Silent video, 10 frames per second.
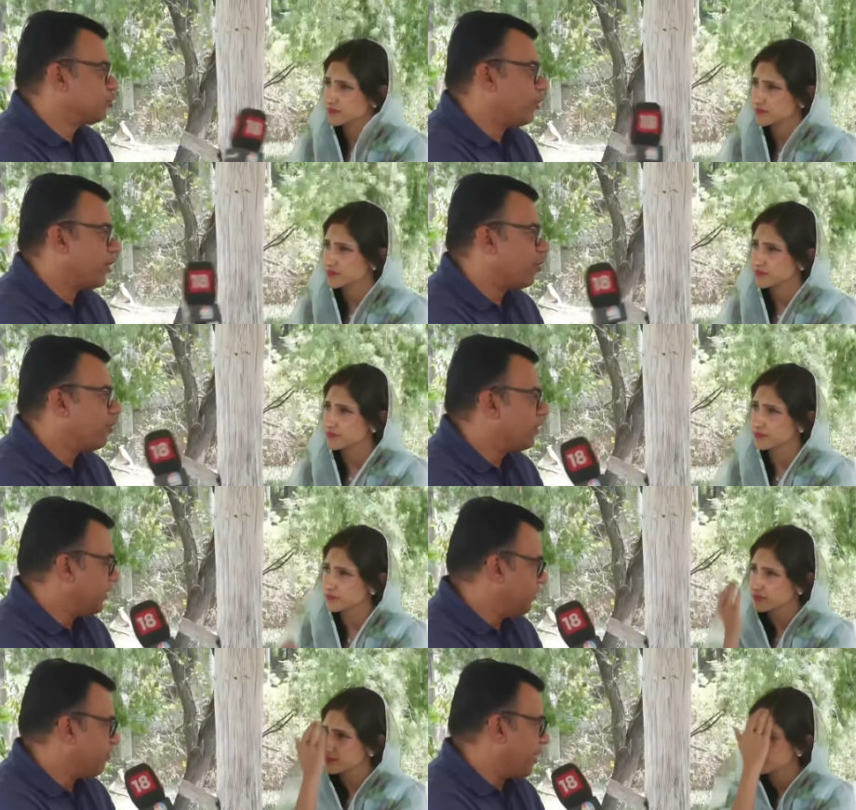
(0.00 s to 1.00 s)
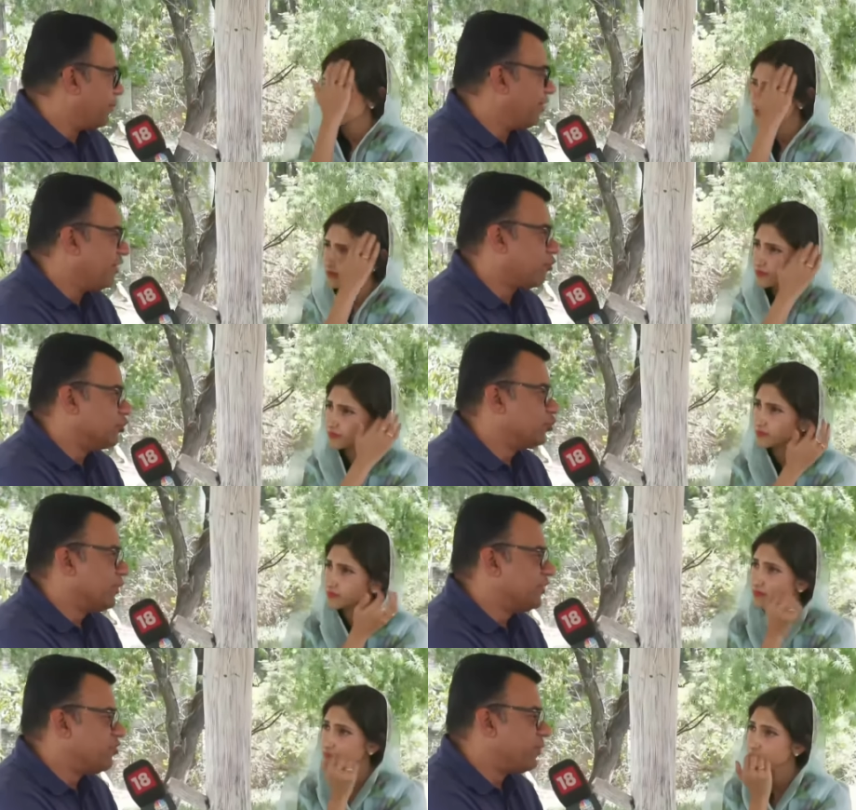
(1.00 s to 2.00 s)
Speaker 1: was going around in, in Raebareli
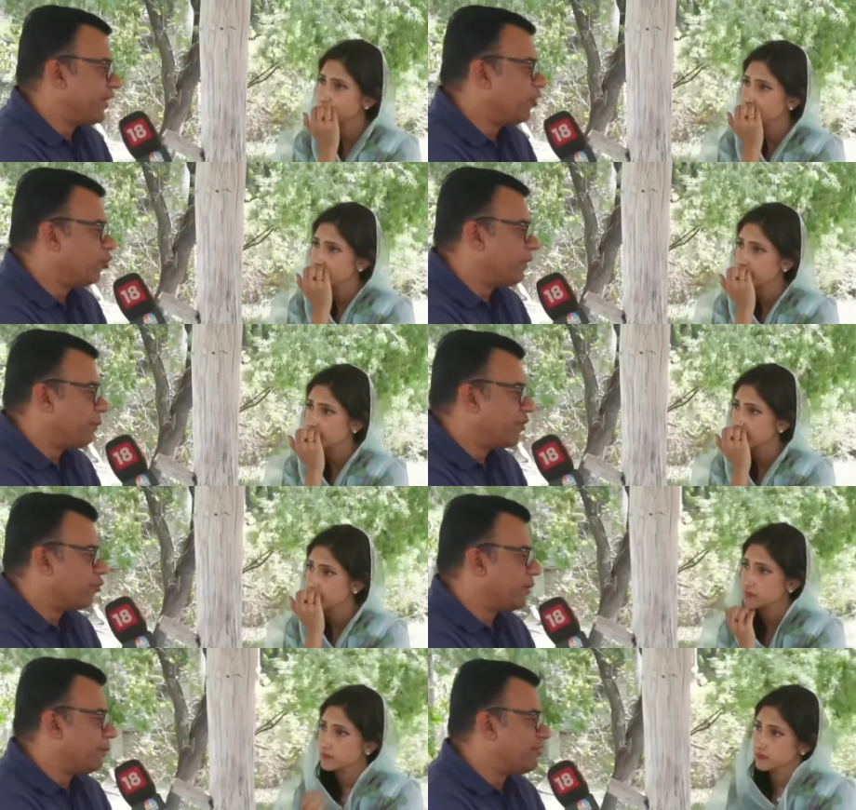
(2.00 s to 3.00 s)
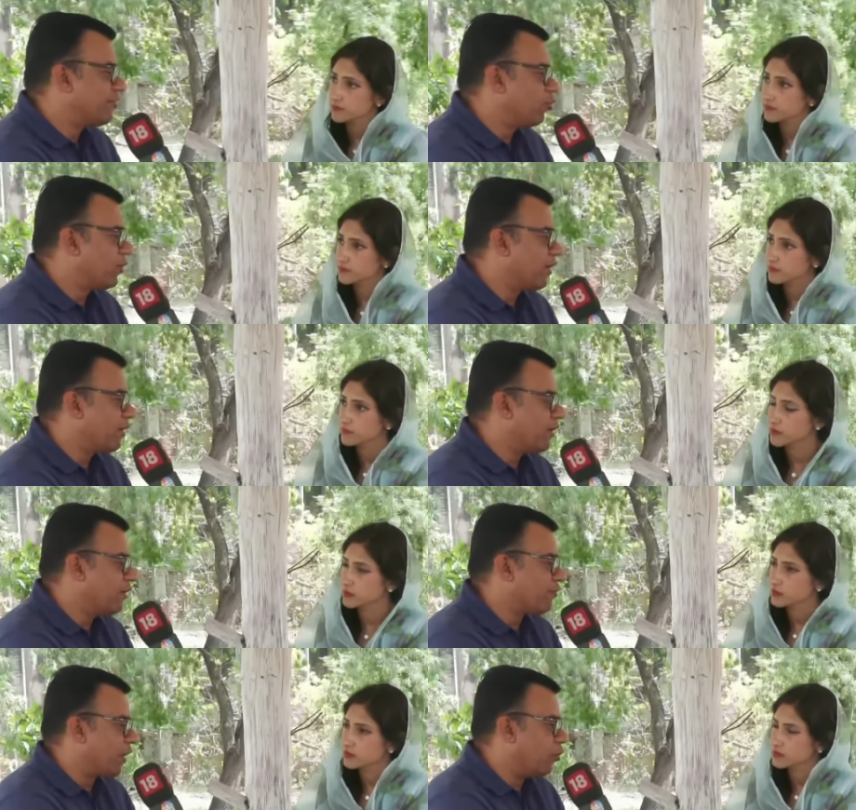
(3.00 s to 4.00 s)
constituency speaking to people. So people say, okay,
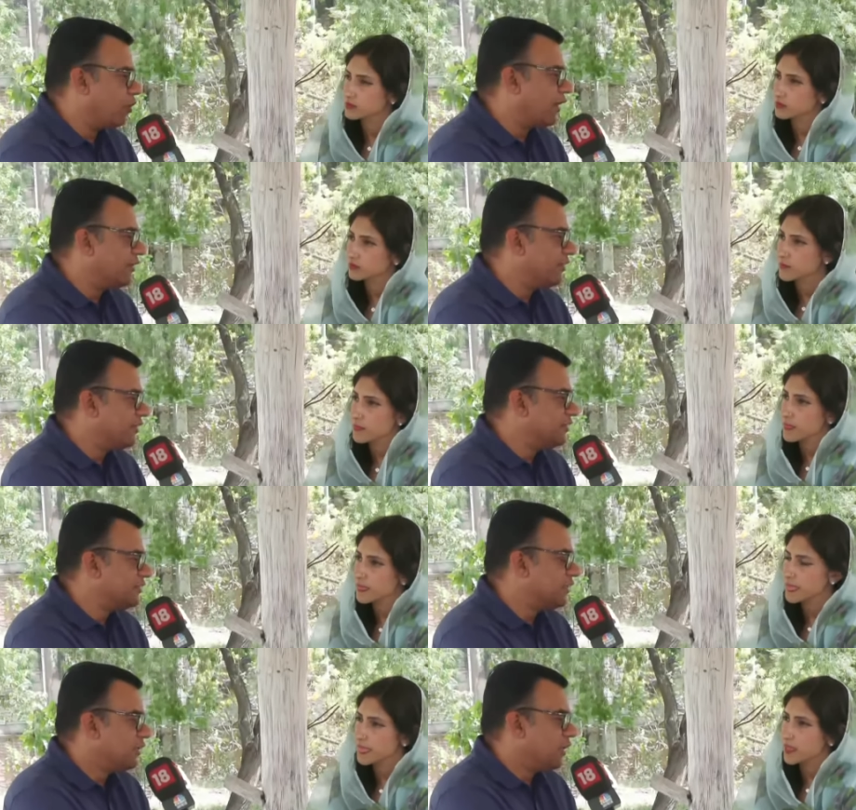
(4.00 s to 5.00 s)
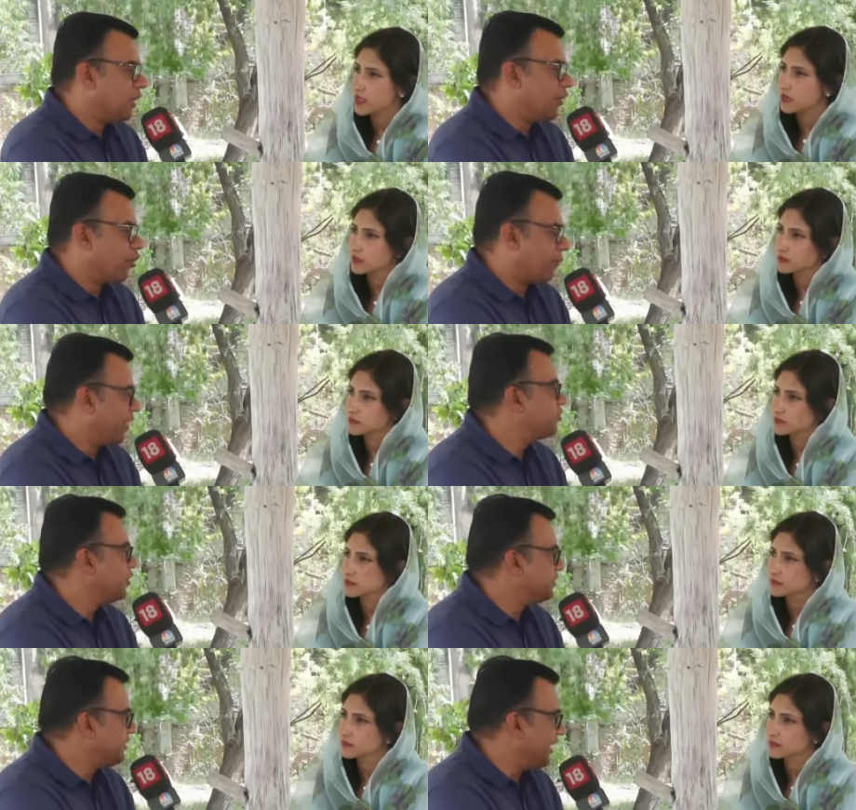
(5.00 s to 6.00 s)
if Rahul Gandhi's
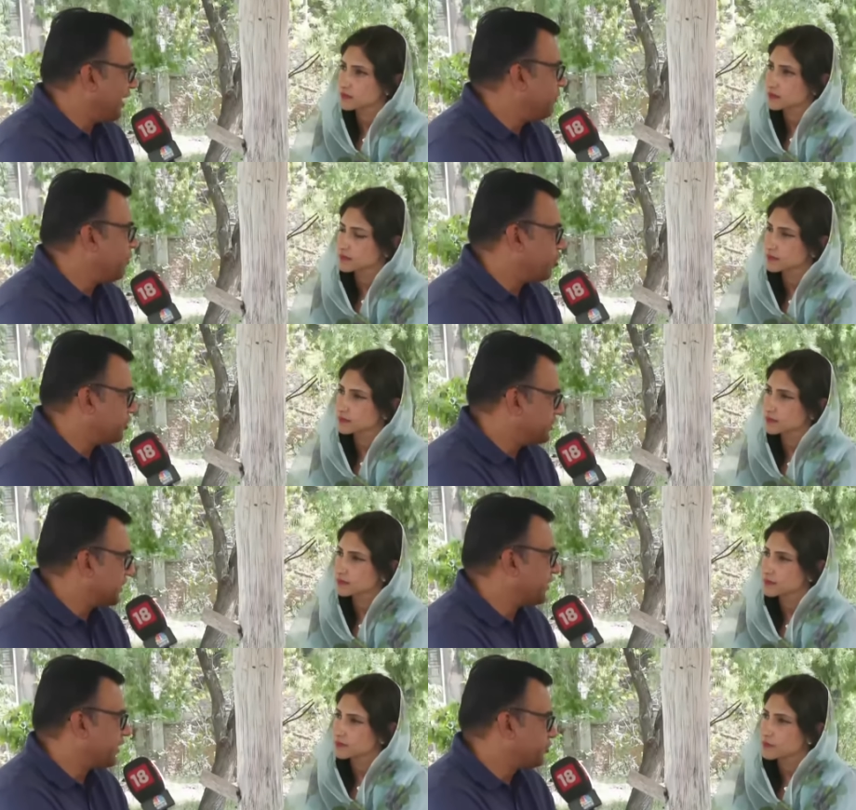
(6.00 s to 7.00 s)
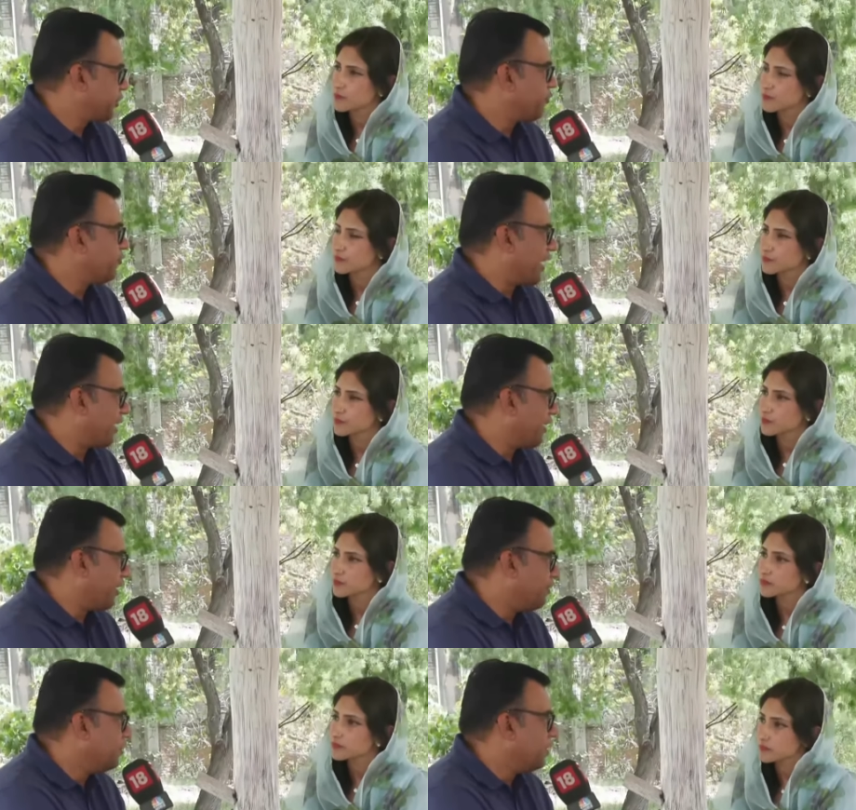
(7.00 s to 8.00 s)
nomination is delayed because he's contesting from
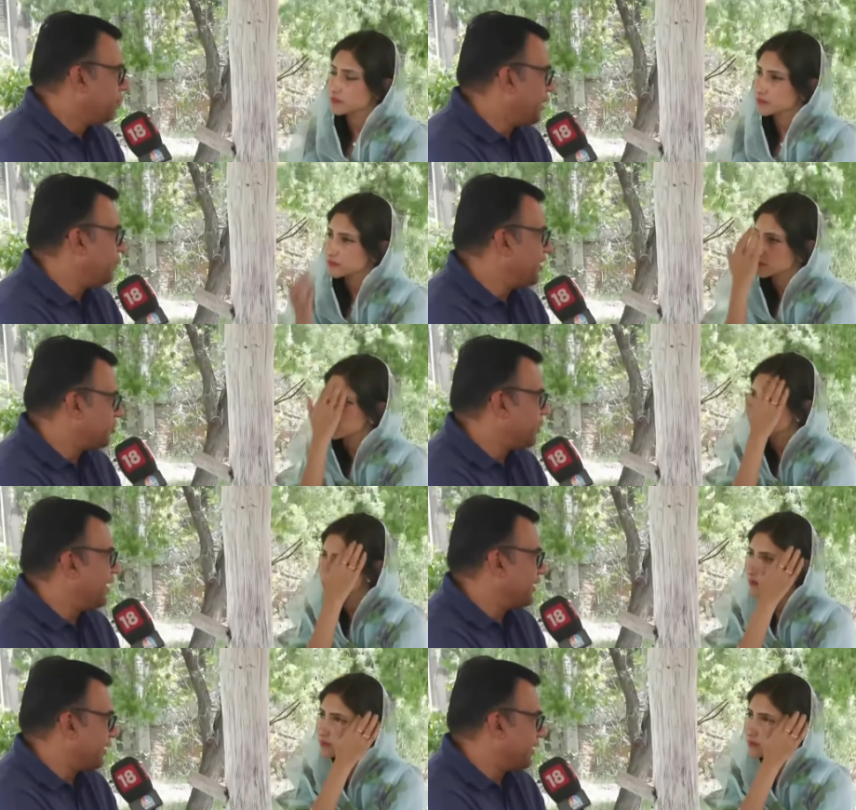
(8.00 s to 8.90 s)
Wayanad, maybe explain